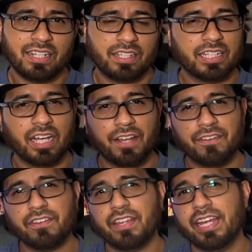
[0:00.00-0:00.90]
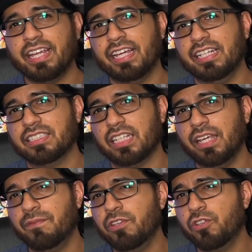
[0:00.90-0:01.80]
The other thing is,
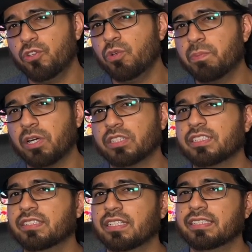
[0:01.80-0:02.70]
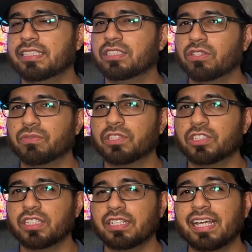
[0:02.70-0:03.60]
if you do purchase the digital
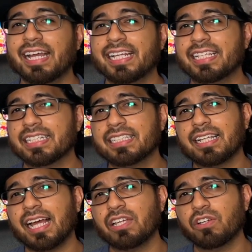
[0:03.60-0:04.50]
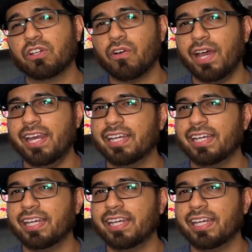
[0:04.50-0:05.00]
version, it does allow you to go ahead and